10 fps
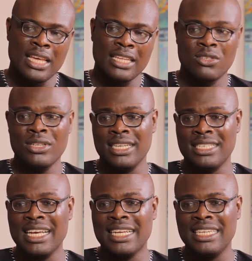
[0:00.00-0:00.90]
It's not
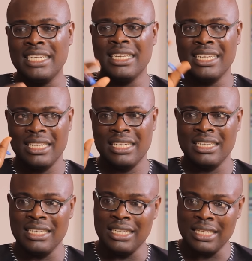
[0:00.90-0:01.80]
exactly
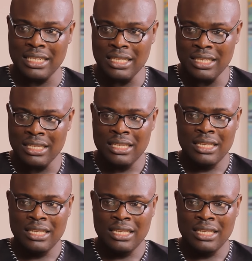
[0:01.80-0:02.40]
legal.